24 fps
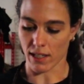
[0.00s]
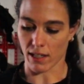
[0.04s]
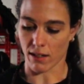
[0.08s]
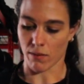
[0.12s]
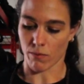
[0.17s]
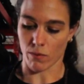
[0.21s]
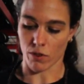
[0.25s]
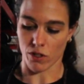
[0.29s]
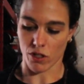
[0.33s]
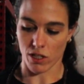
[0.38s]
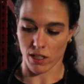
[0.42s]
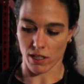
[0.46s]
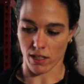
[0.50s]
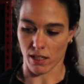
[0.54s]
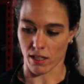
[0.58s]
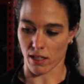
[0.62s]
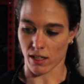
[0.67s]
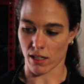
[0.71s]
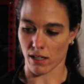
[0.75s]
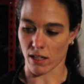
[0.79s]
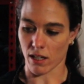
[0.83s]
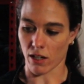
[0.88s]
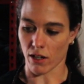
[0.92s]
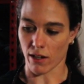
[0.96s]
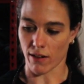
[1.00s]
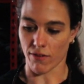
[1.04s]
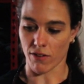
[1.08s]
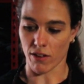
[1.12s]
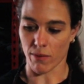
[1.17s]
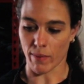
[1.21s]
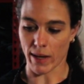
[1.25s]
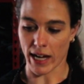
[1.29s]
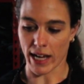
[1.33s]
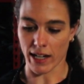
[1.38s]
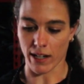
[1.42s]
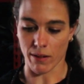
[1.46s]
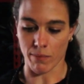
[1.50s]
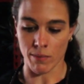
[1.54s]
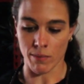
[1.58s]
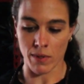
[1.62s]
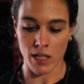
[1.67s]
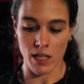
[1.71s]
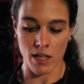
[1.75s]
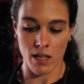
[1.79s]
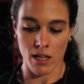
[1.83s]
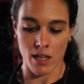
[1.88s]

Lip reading: and we're just gonna cut off the bottom.